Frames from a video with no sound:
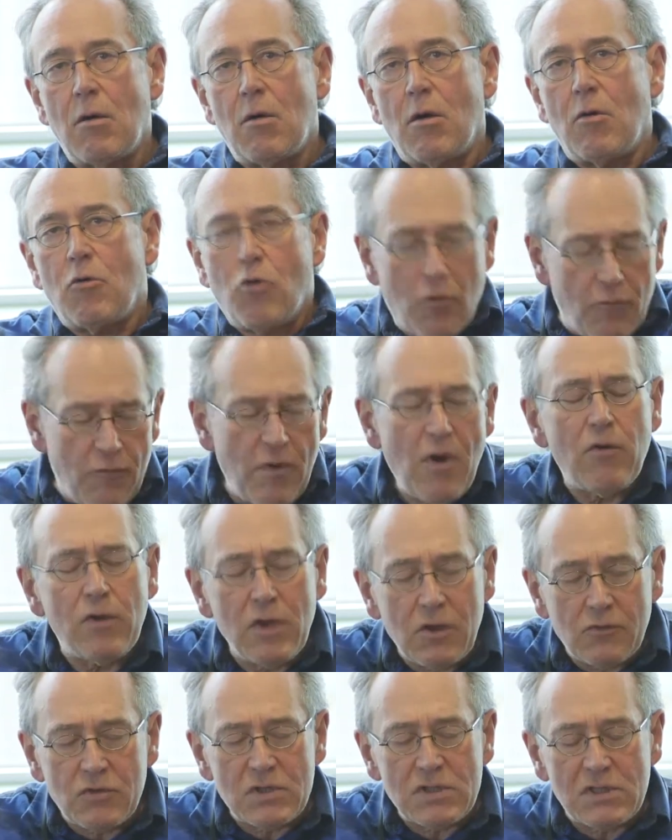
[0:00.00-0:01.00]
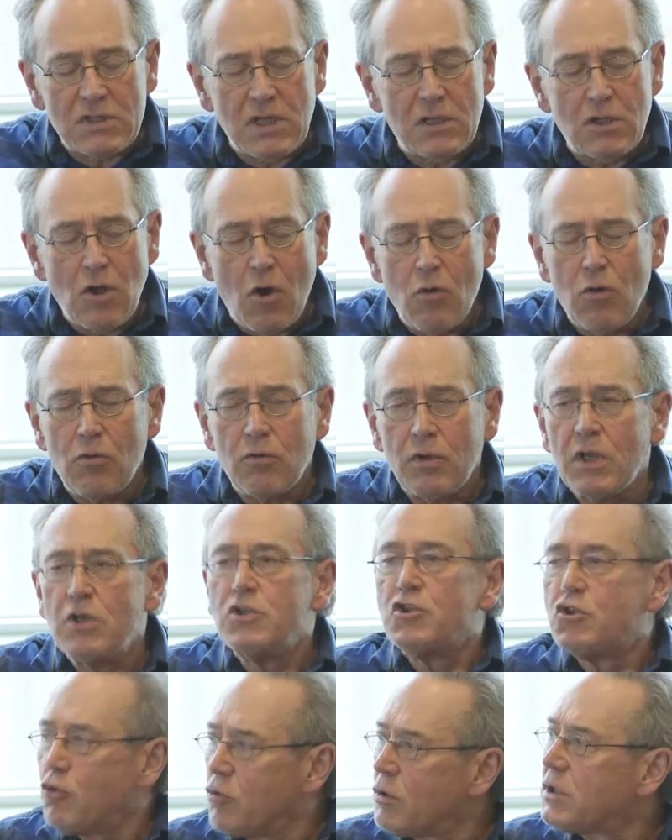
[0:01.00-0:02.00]
who were very interested, though, in
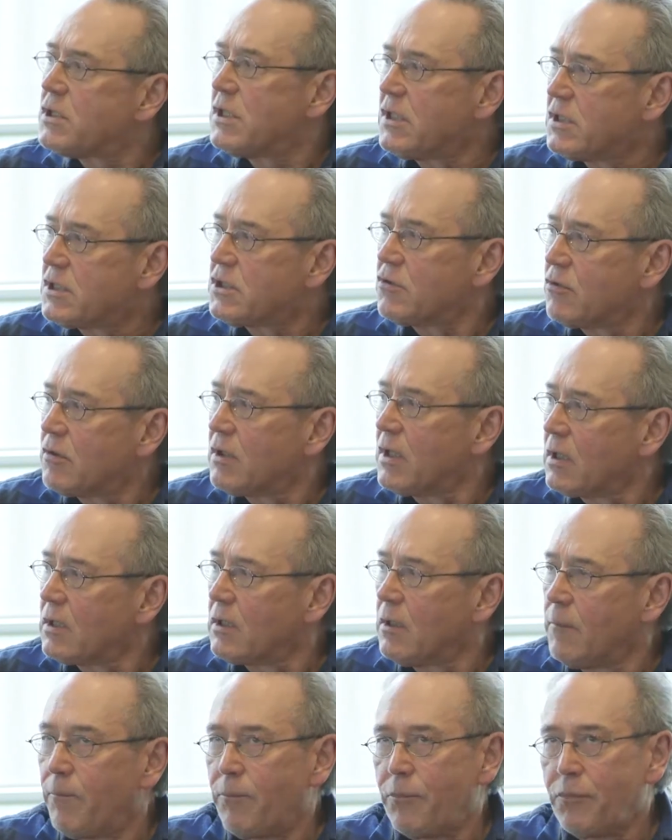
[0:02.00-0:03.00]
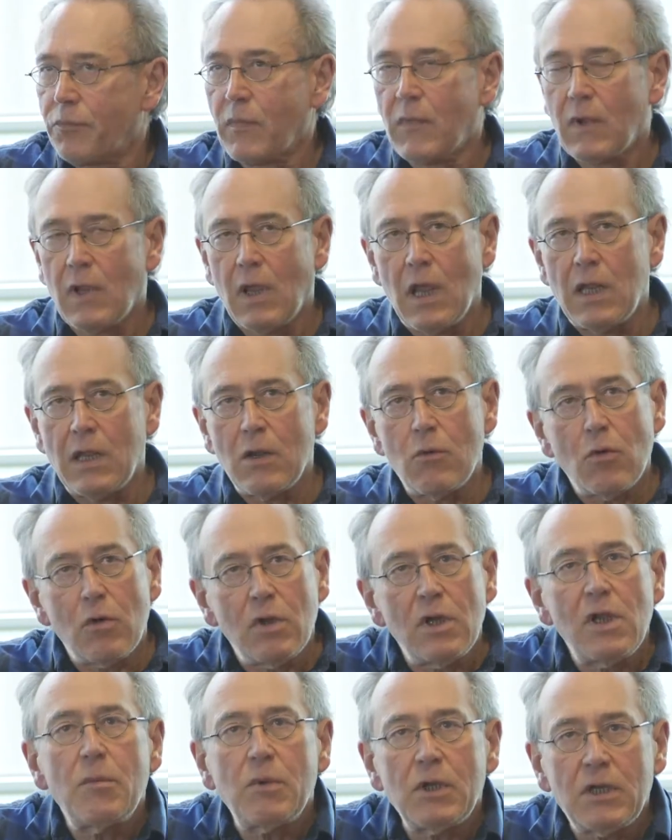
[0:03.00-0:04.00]
Jewish history. And they were
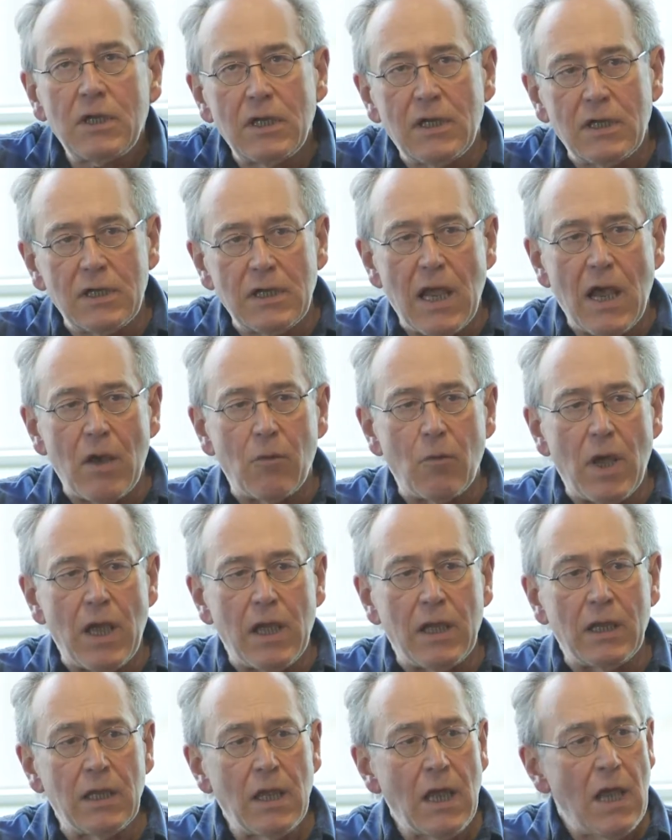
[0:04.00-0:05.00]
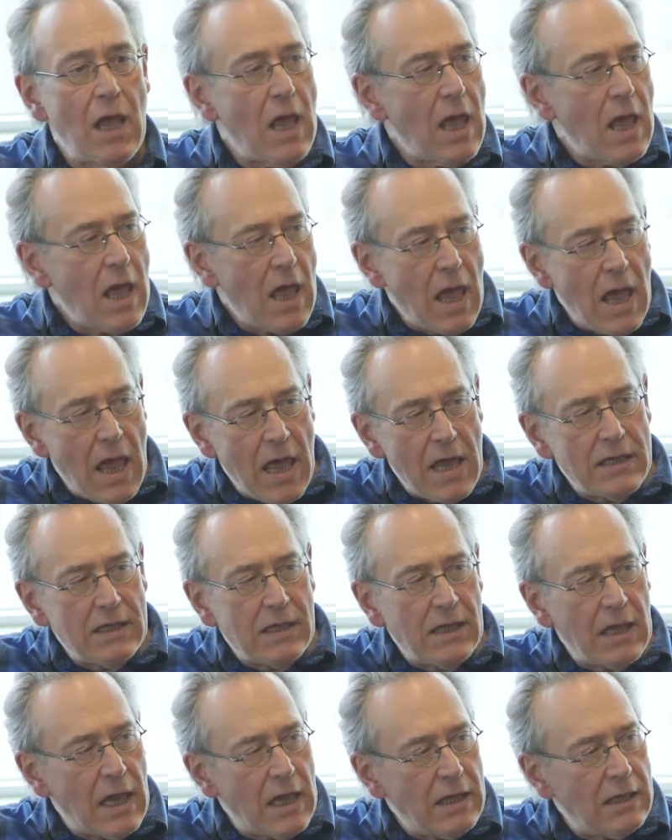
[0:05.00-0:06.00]
limited in that way.
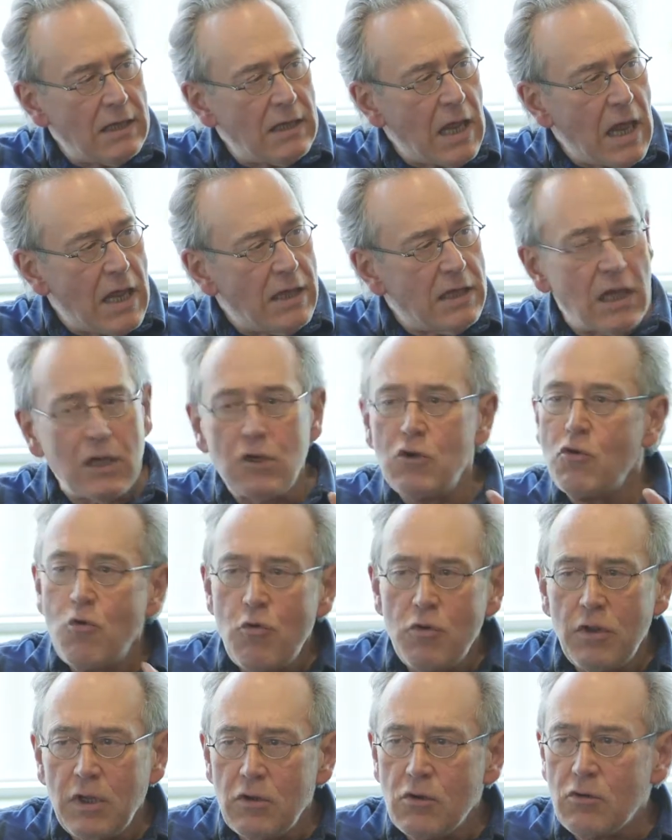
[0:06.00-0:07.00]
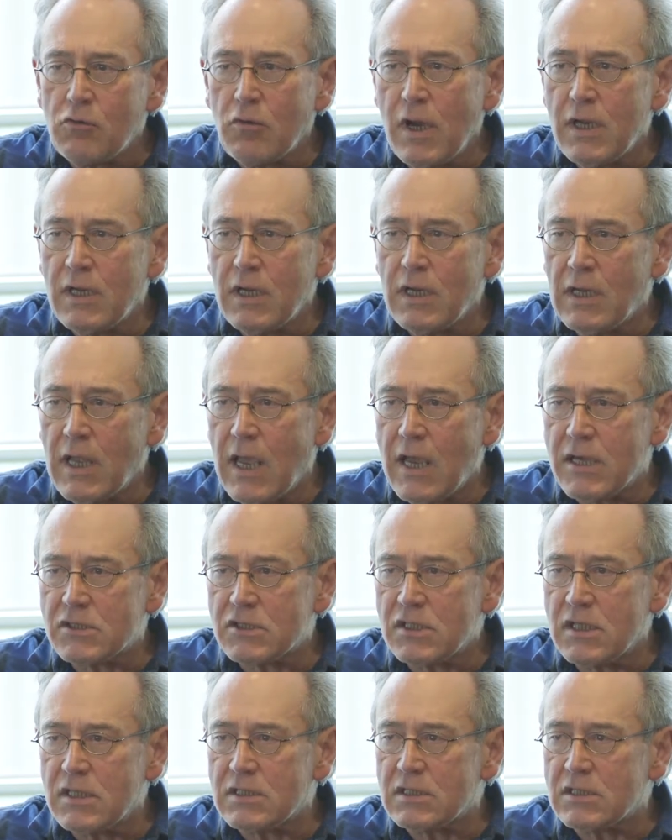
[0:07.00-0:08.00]
And they knew that Ukrainian
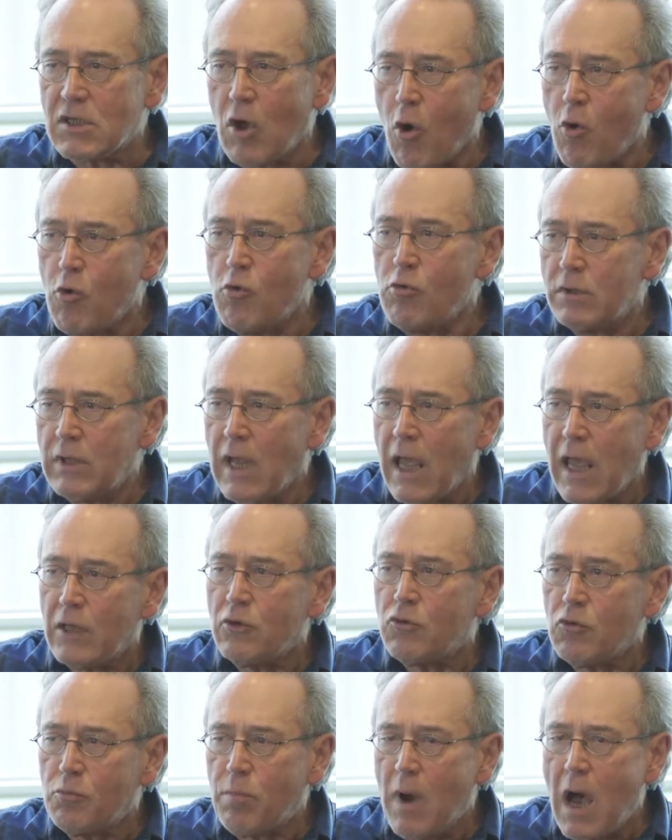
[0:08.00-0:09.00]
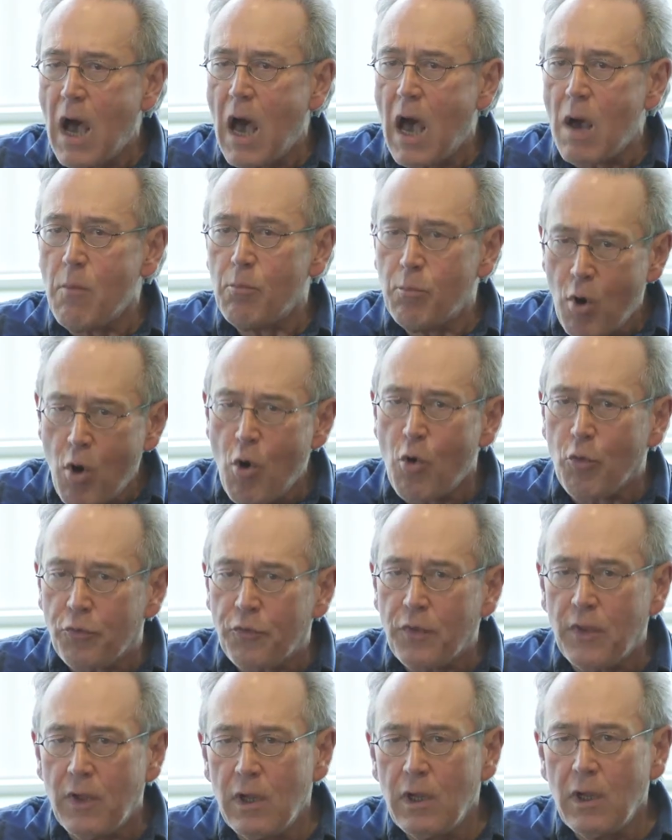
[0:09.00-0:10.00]
nationalists, Oun and Upa,
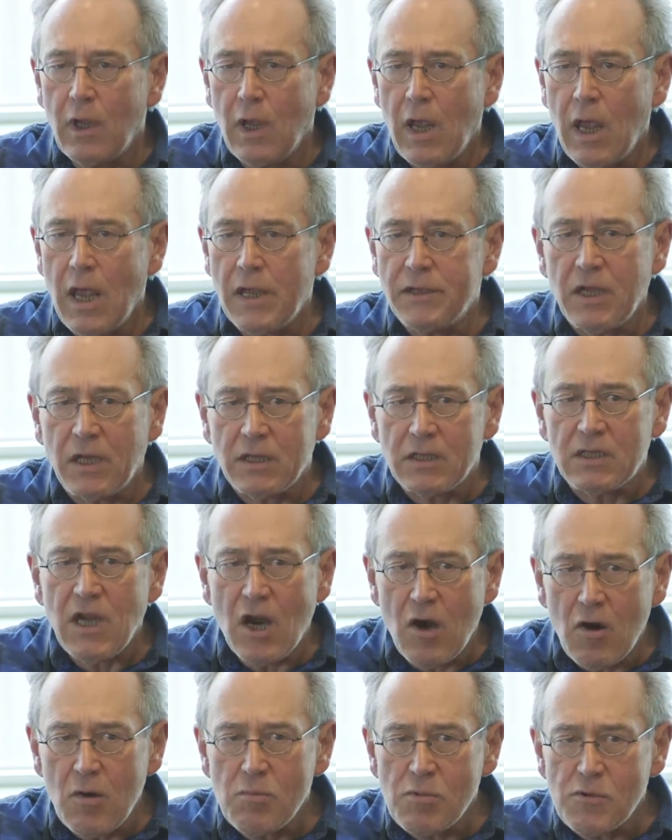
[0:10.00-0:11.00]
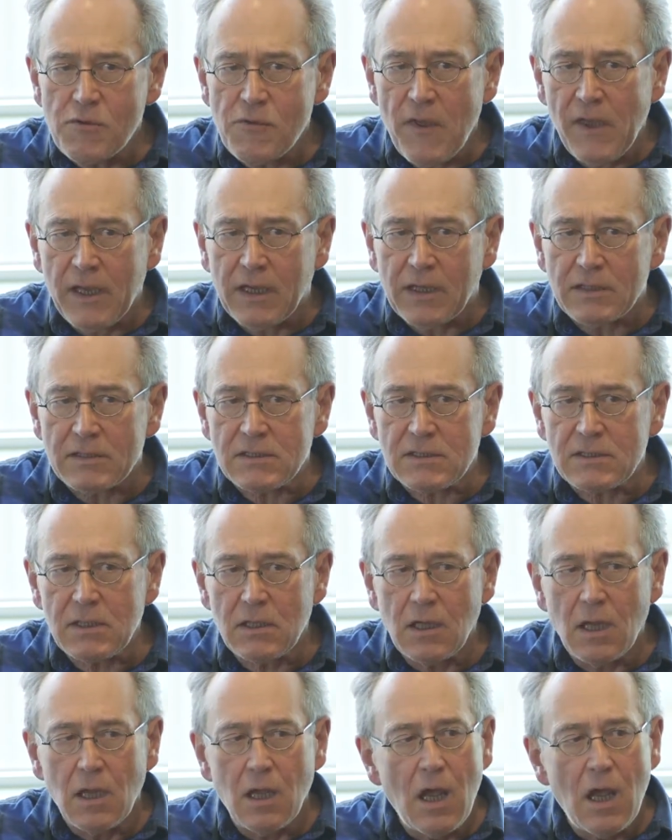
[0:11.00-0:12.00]
both, had done terrible things.
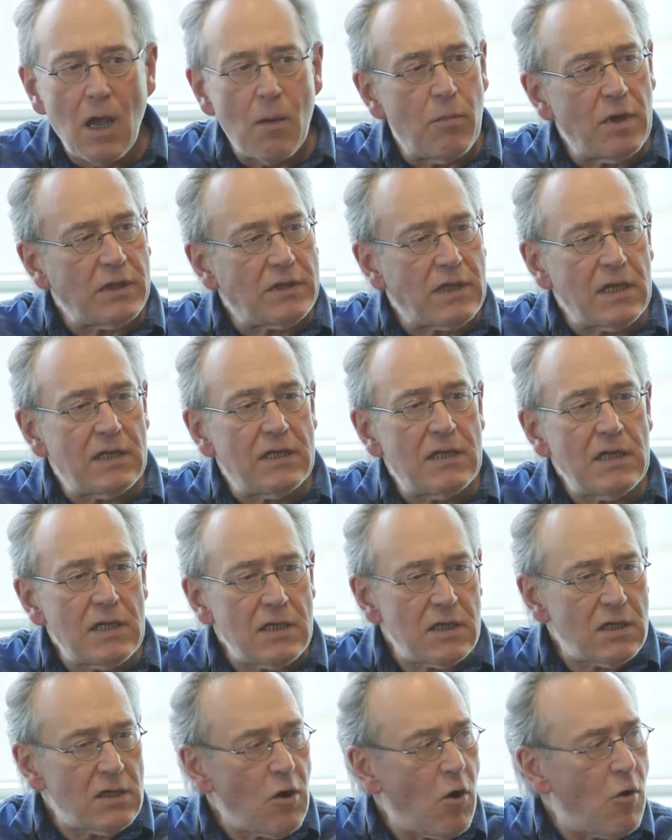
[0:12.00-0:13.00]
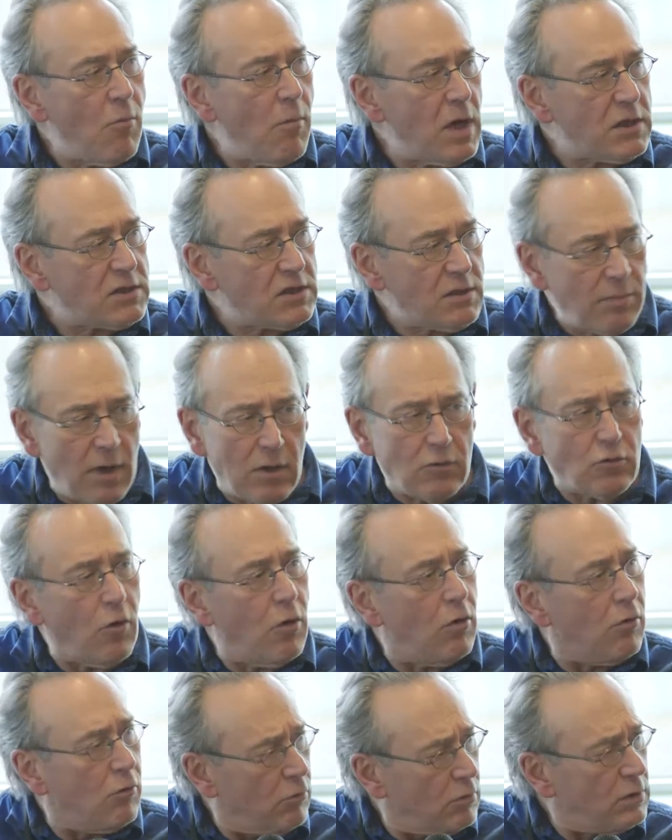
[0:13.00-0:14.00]
But they didn't know much about
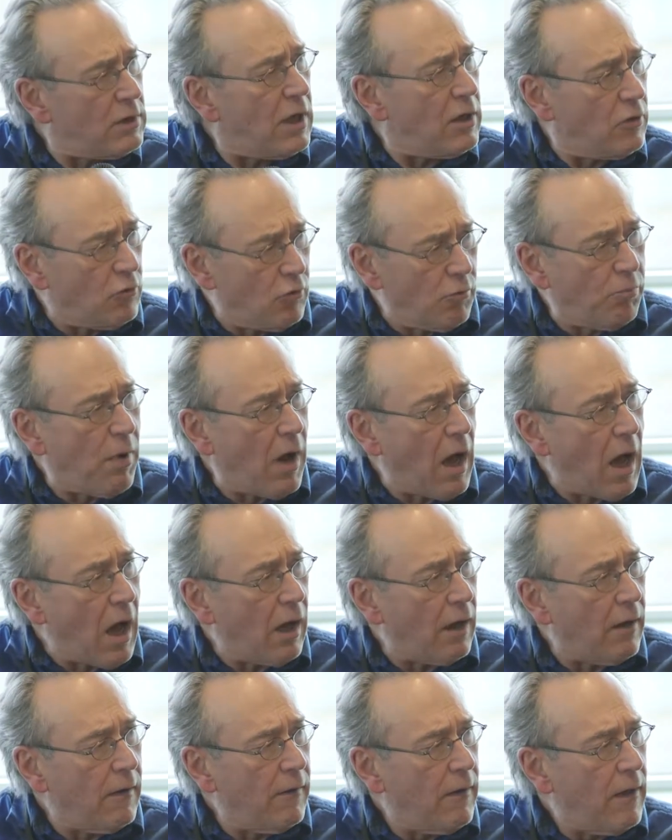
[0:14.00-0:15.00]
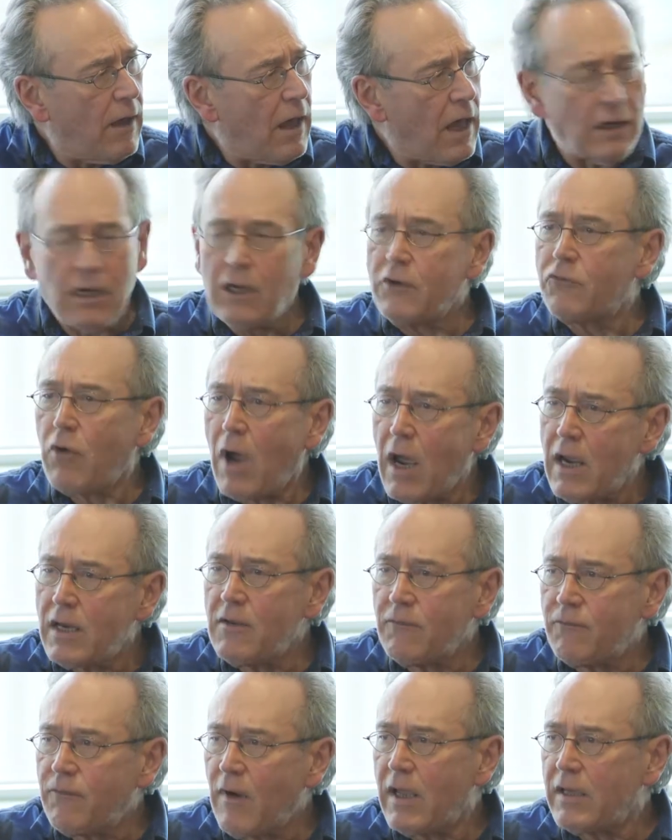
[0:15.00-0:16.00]
Oun and Upa. And they tried to
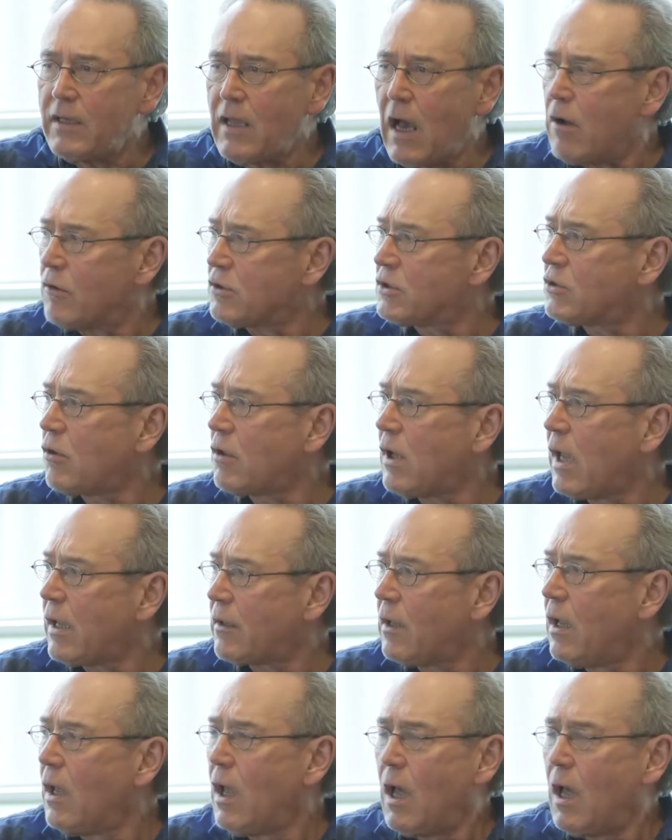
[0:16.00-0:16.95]
find out. So like